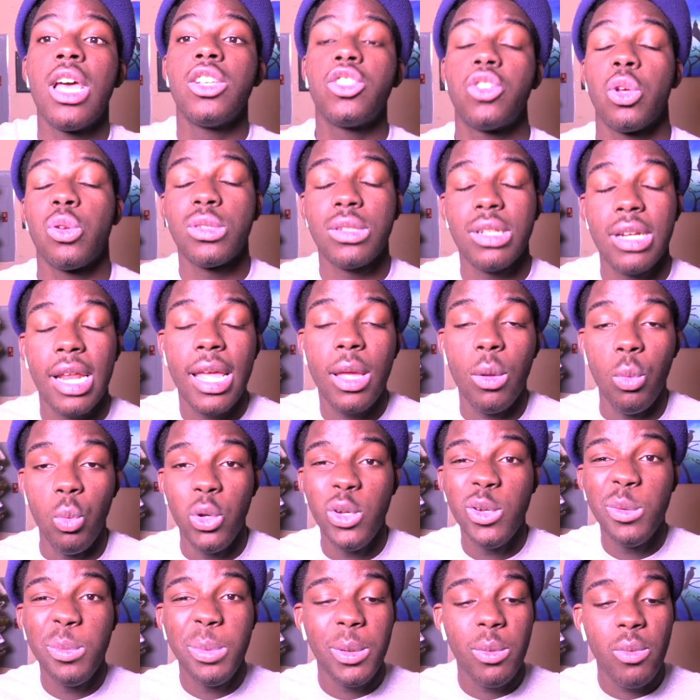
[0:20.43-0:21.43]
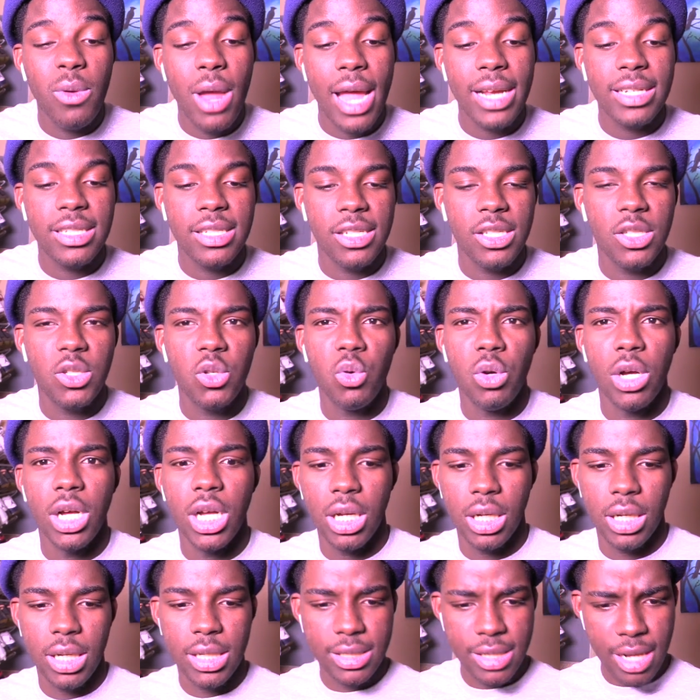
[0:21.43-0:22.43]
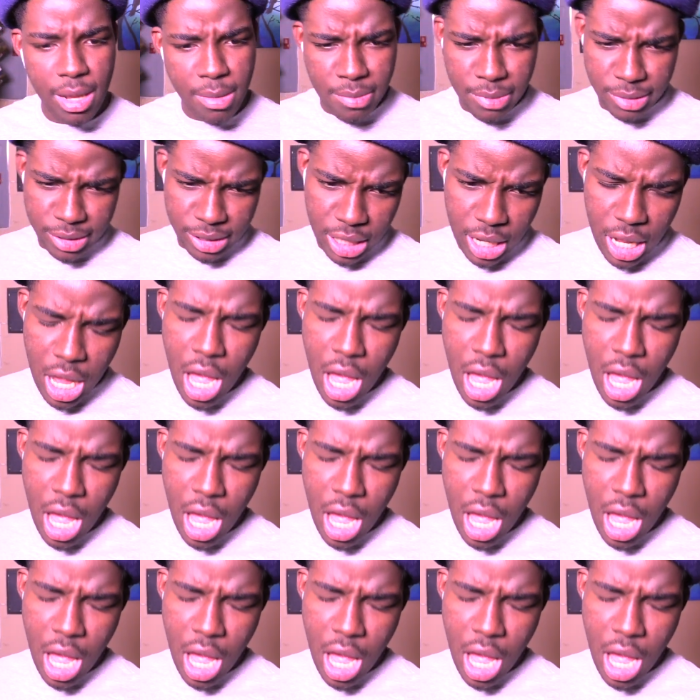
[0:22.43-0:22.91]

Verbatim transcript: So today we'll be reacting to uh, his name is